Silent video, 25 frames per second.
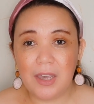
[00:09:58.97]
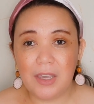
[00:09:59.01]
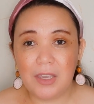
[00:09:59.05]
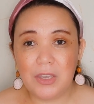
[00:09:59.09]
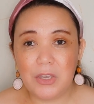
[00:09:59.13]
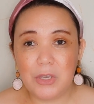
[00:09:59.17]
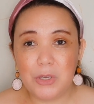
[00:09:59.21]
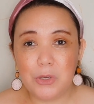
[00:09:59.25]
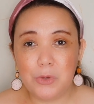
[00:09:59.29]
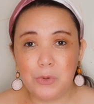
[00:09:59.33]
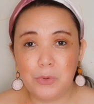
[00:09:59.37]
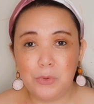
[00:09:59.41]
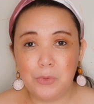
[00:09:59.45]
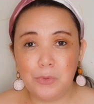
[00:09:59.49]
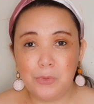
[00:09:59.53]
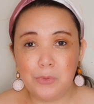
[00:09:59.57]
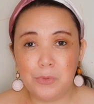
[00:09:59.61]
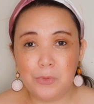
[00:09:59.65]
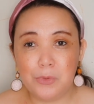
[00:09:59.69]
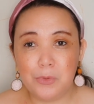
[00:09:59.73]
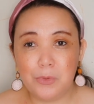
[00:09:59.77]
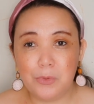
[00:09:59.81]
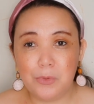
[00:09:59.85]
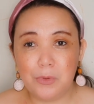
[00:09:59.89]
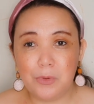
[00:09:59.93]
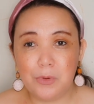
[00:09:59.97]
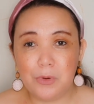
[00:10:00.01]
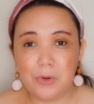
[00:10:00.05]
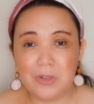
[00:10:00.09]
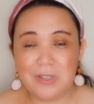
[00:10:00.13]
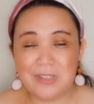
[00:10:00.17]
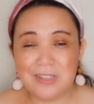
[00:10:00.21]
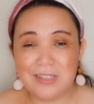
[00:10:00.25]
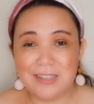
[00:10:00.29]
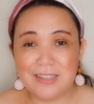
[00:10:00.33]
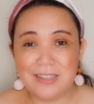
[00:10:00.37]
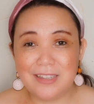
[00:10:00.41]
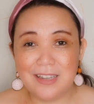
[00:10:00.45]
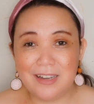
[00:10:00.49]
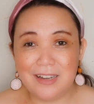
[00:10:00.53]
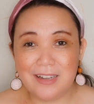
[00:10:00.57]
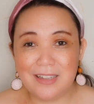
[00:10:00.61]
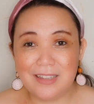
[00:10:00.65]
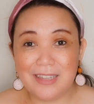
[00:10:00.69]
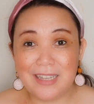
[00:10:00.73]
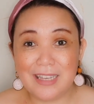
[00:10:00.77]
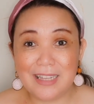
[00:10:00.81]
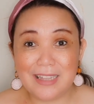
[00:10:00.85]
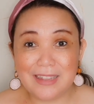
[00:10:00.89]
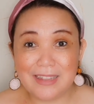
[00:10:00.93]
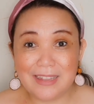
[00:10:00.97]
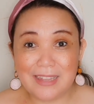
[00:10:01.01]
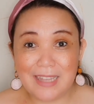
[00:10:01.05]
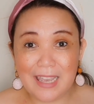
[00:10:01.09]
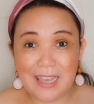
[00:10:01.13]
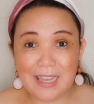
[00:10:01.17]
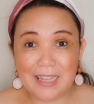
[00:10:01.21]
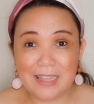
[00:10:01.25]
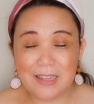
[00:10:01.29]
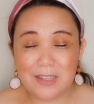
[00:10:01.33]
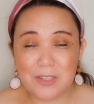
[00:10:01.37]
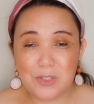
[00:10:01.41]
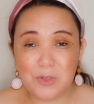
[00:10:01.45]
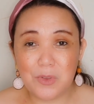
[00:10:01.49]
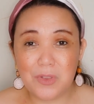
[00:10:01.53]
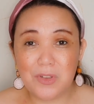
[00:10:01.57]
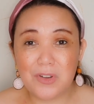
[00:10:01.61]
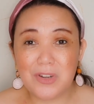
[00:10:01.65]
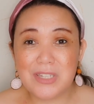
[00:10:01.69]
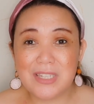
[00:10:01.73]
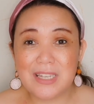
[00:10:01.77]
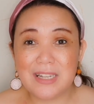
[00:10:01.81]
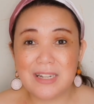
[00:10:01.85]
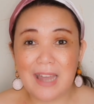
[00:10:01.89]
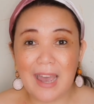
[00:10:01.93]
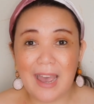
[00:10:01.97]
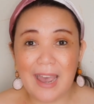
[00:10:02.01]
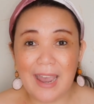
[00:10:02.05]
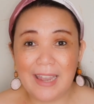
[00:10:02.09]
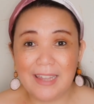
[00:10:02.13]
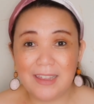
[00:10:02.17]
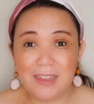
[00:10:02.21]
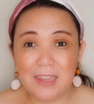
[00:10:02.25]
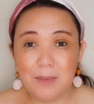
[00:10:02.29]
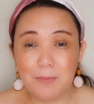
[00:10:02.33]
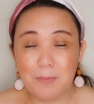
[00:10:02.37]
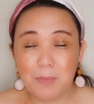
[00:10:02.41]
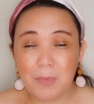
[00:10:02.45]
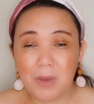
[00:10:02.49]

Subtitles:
you dictate. So there's an item